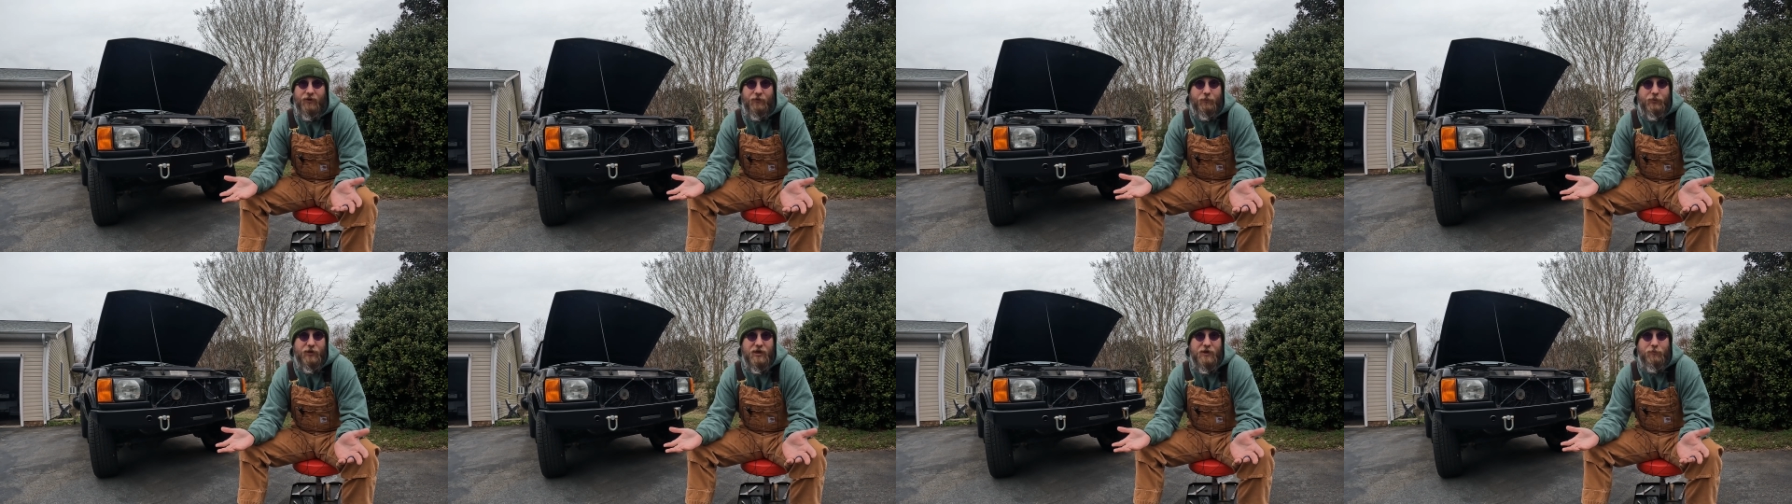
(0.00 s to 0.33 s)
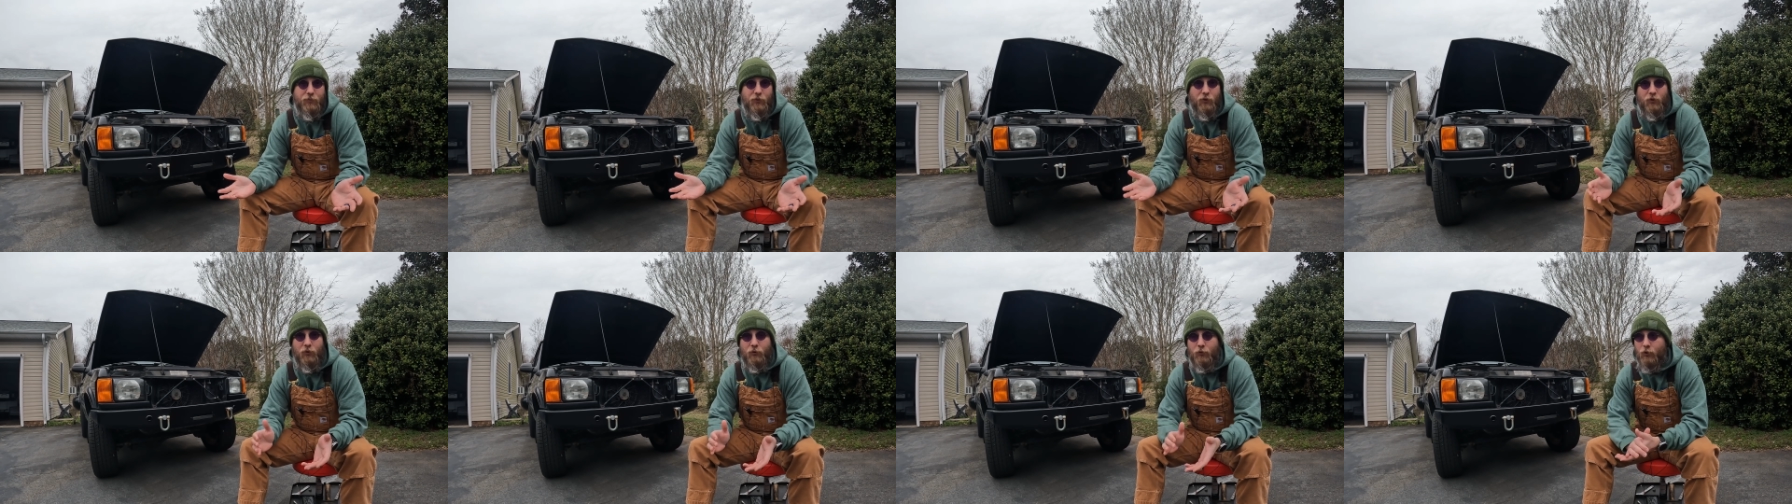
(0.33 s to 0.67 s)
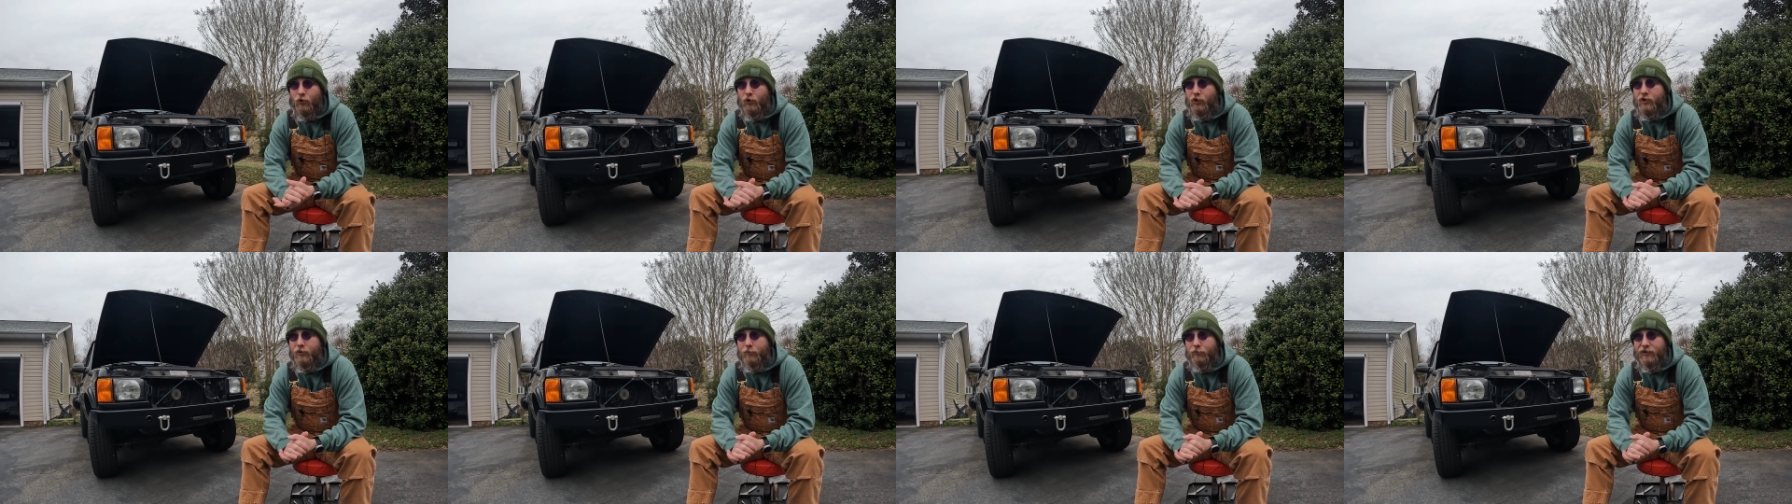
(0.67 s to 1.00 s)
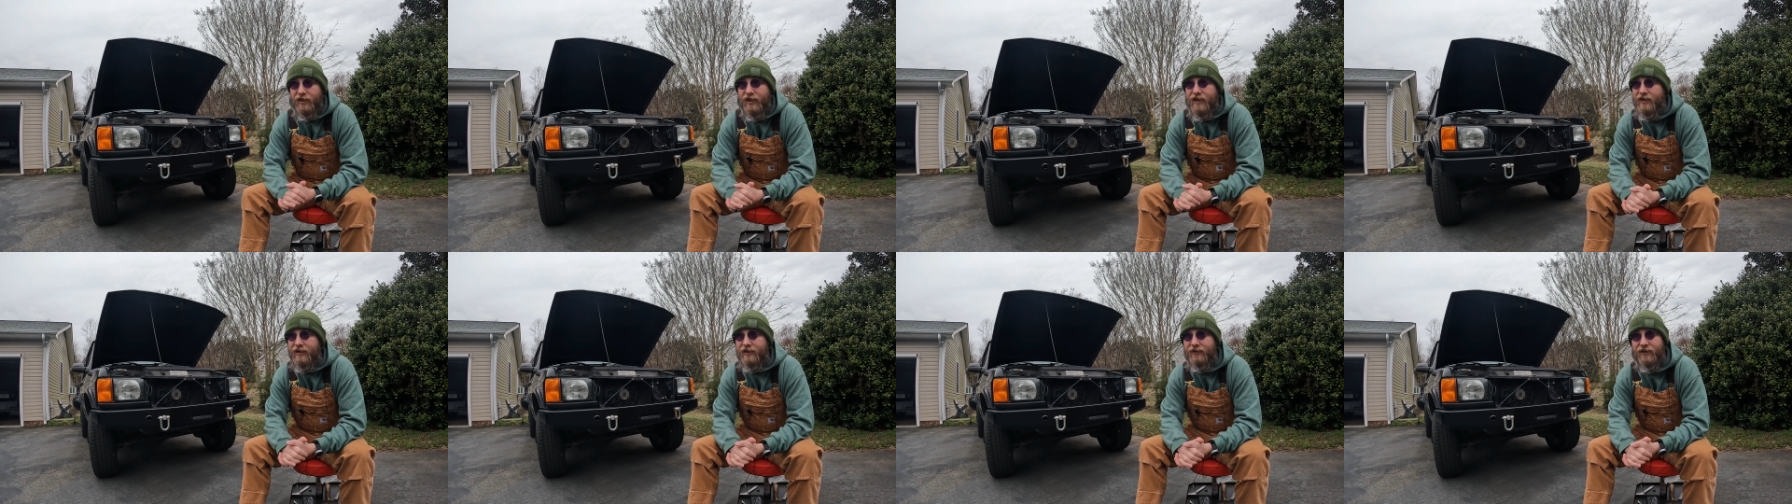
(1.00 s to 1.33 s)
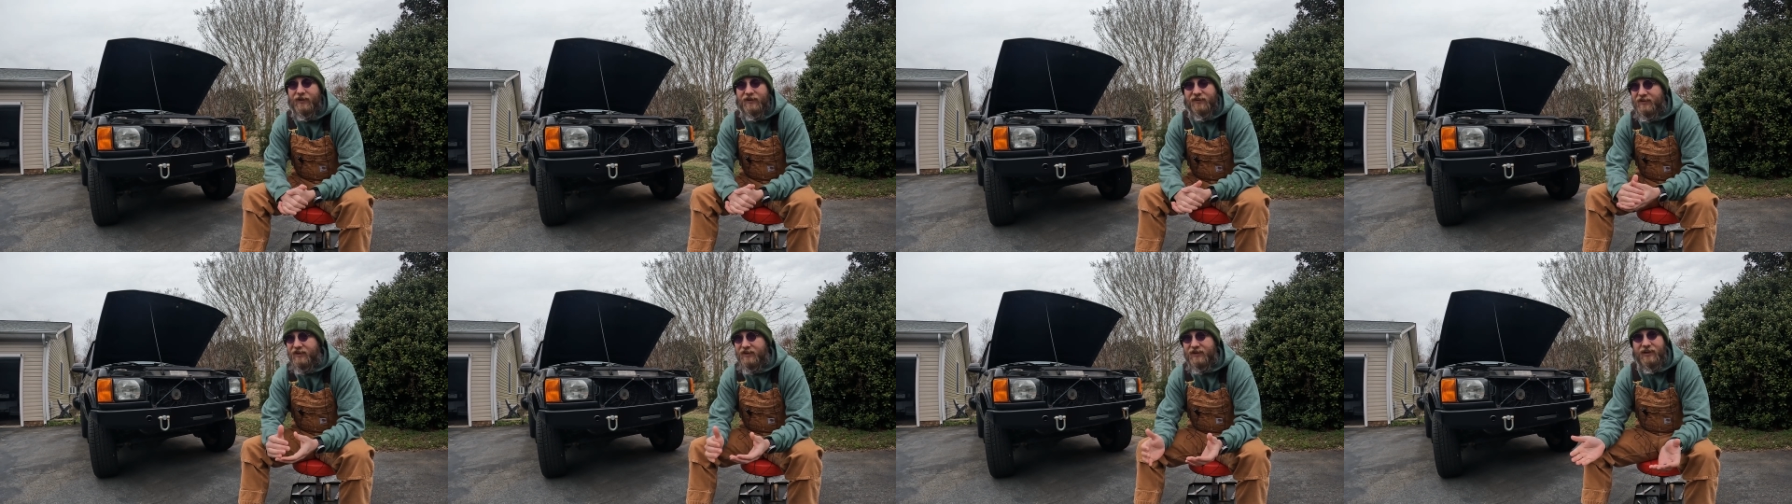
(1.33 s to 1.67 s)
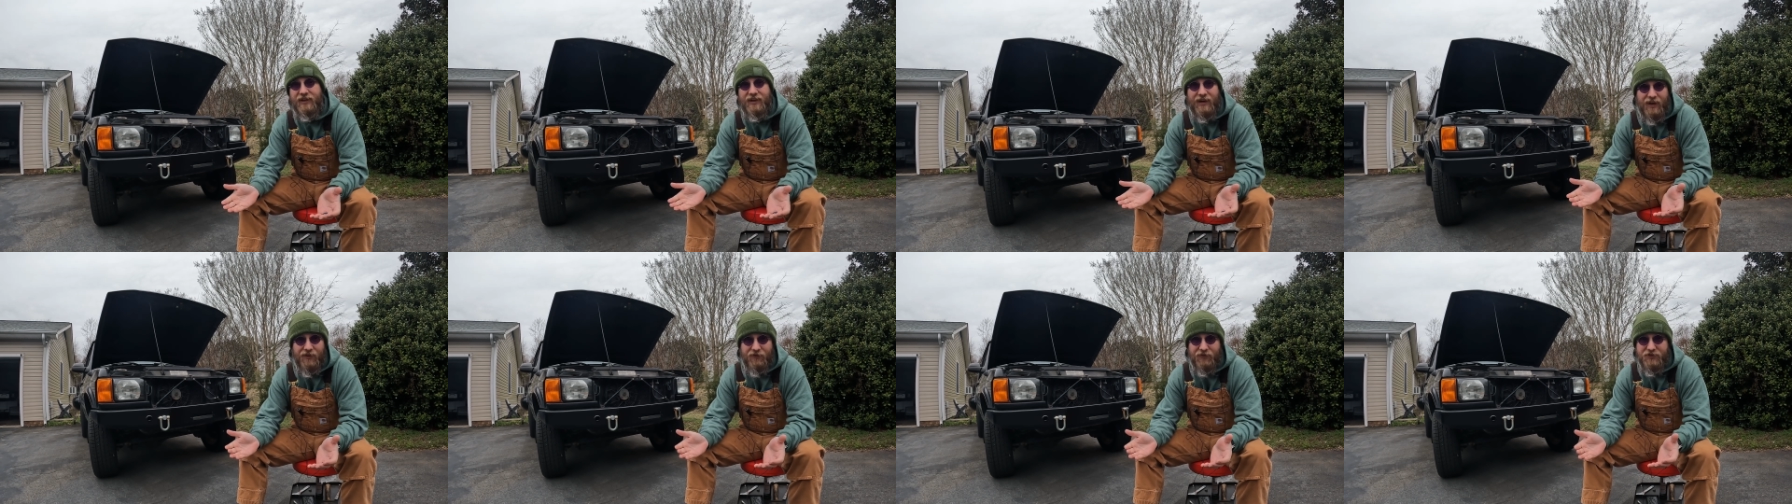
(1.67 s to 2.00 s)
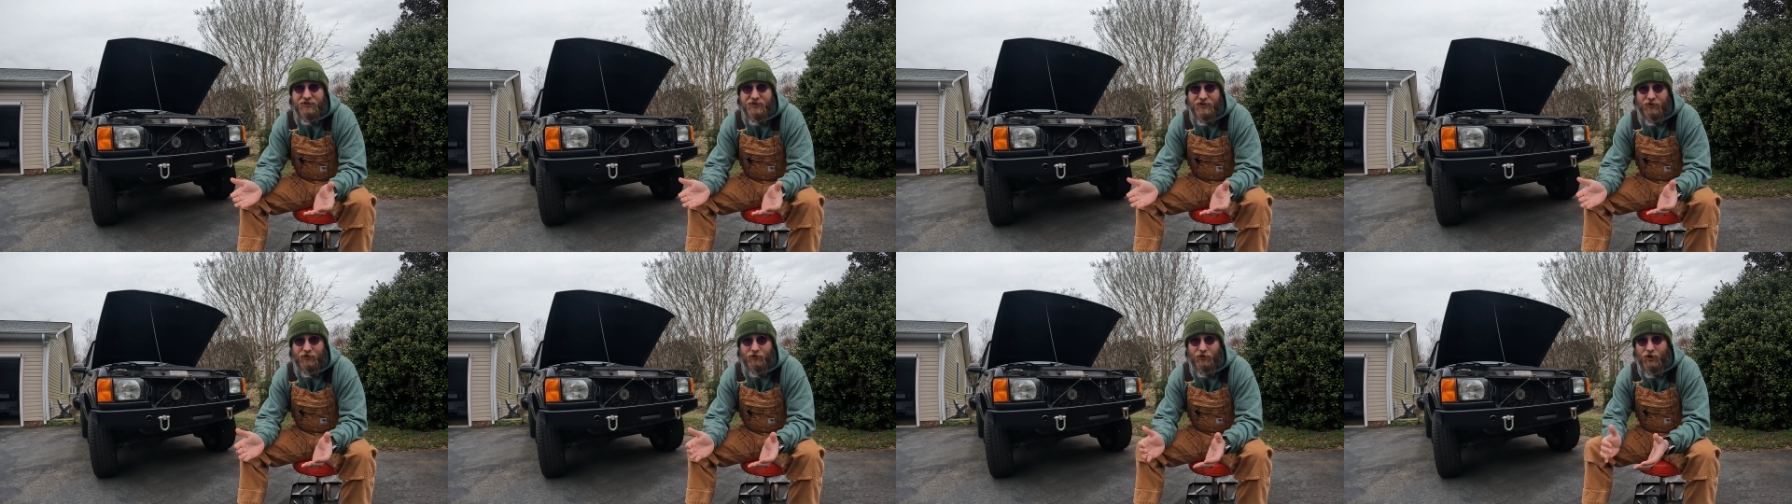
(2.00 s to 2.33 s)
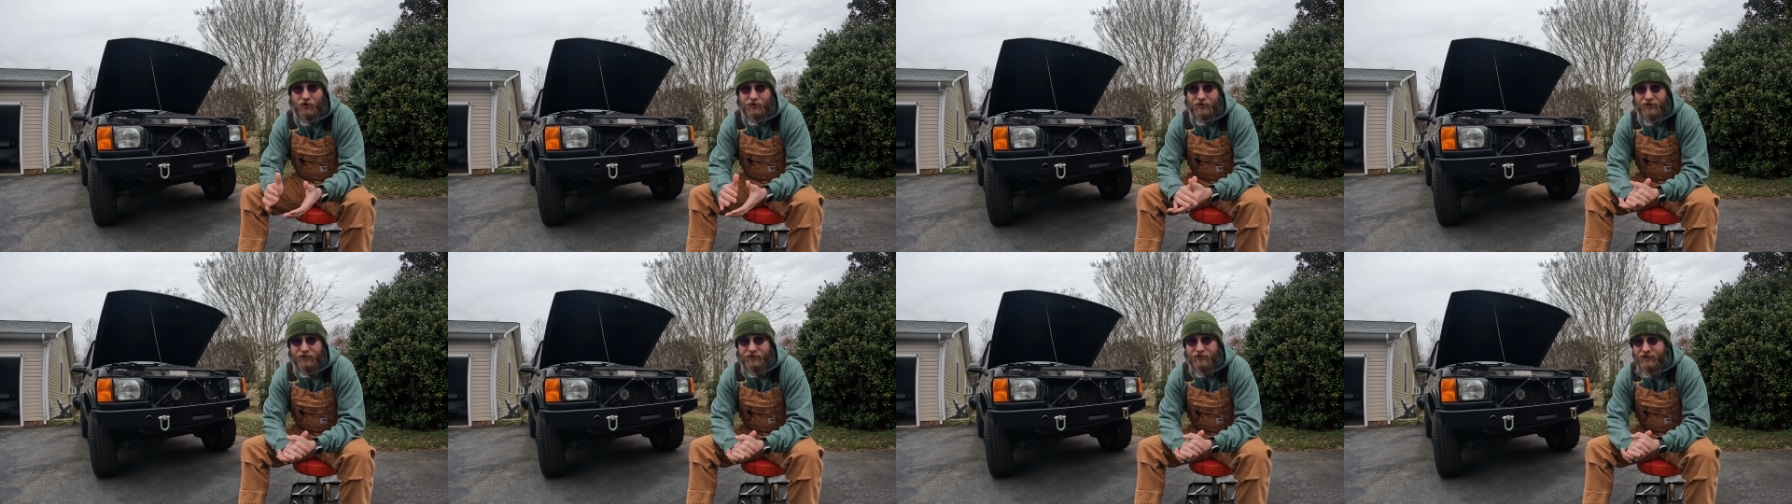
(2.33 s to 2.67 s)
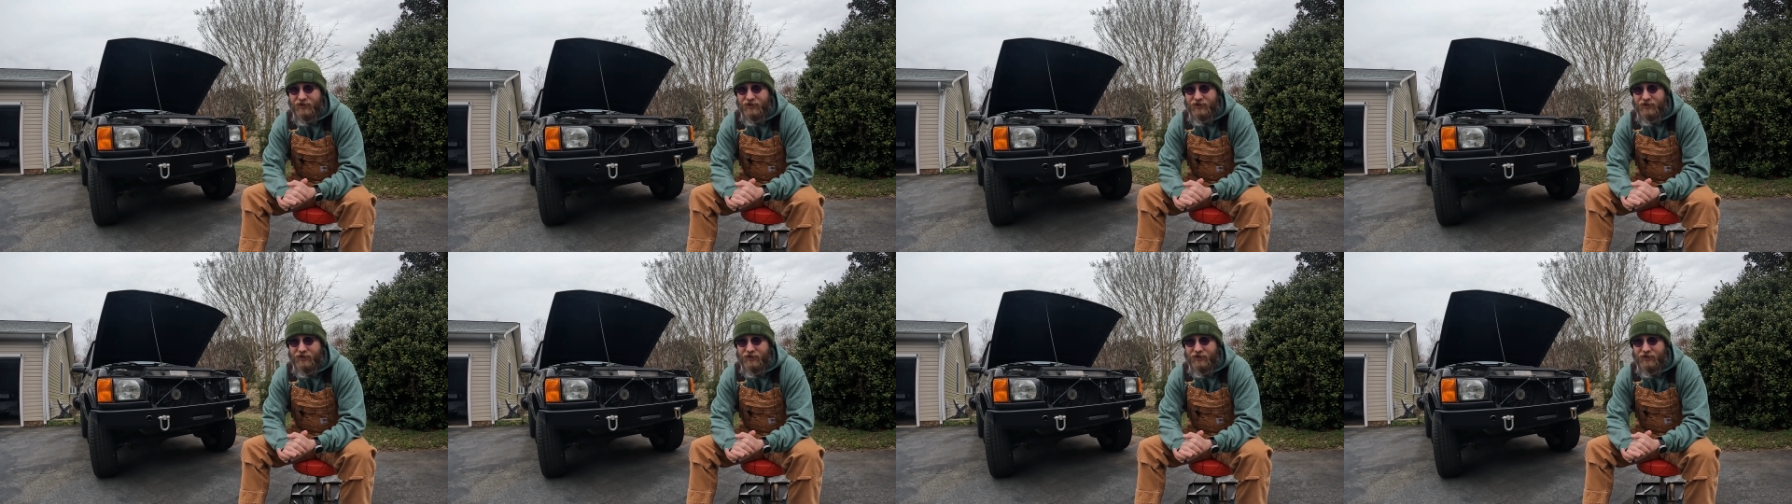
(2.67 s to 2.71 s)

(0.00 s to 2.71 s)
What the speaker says: people were complaining that they didn't have a center locking